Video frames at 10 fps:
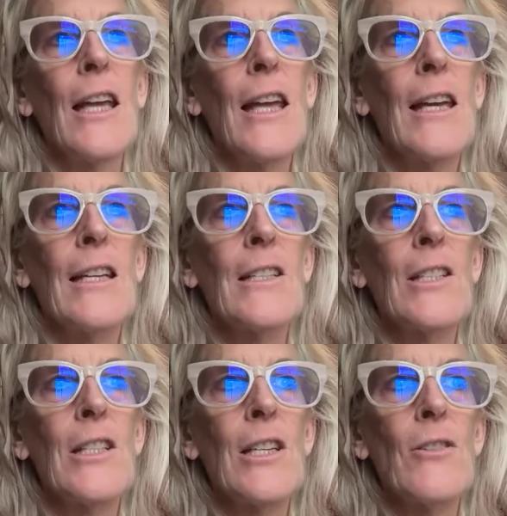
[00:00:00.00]
and
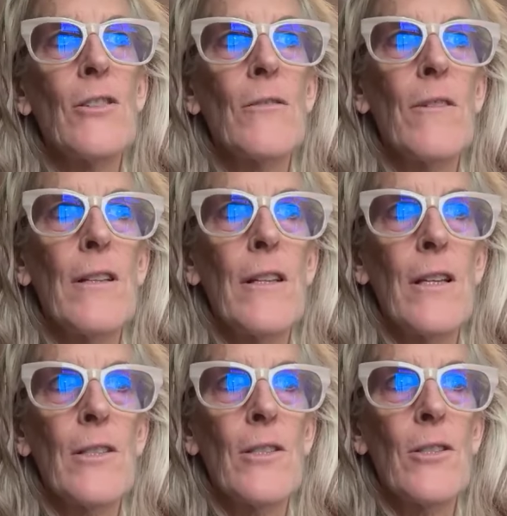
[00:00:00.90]
she used to run
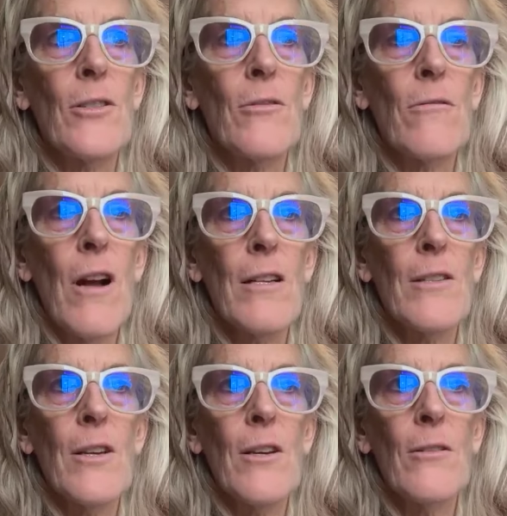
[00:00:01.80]
the
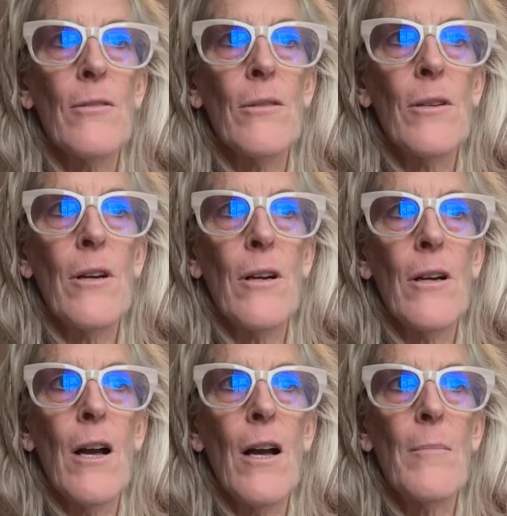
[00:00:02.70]
Toronto
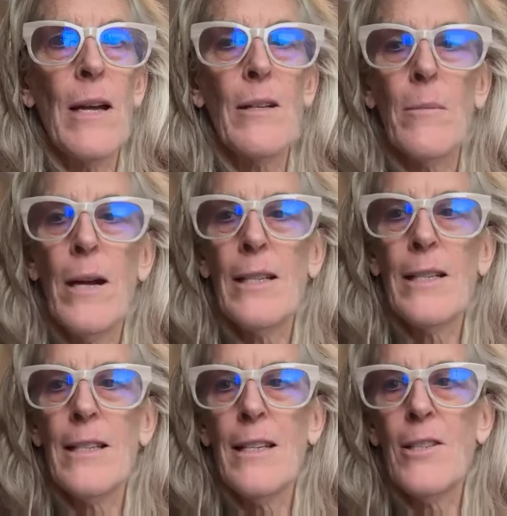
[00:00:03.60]
Macrobiotic
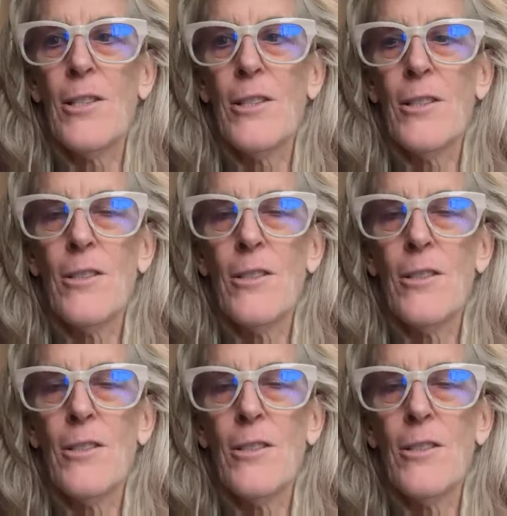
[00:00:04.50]
Center.